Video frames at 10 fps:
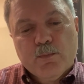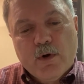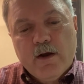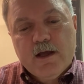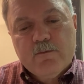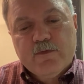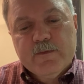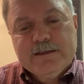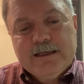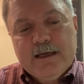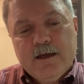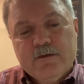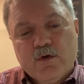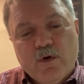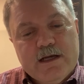brought up from the dead
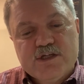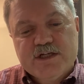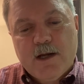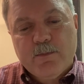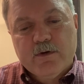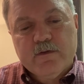the great shepherd